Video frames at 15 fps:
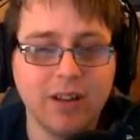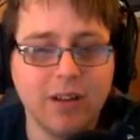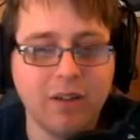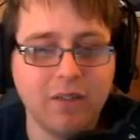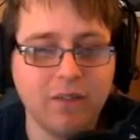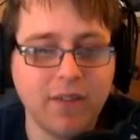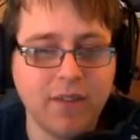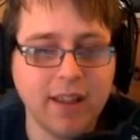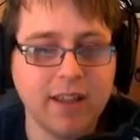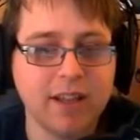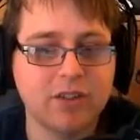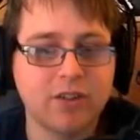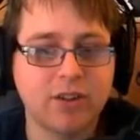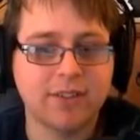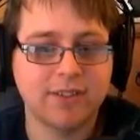fairly
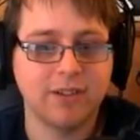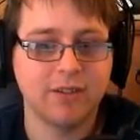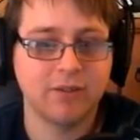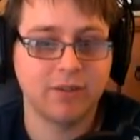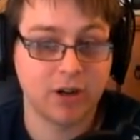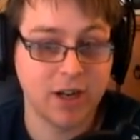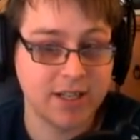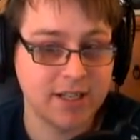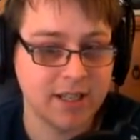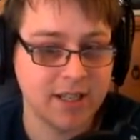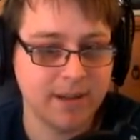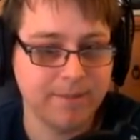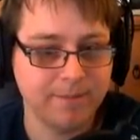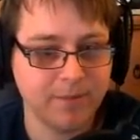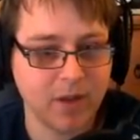interesting for an idea.
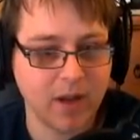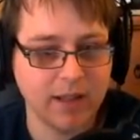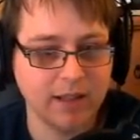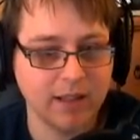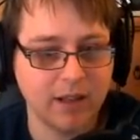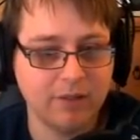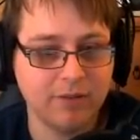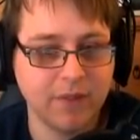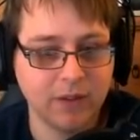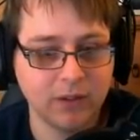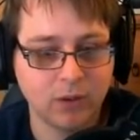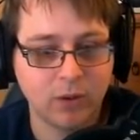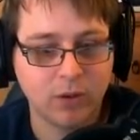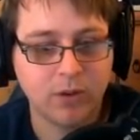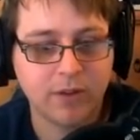I love the lore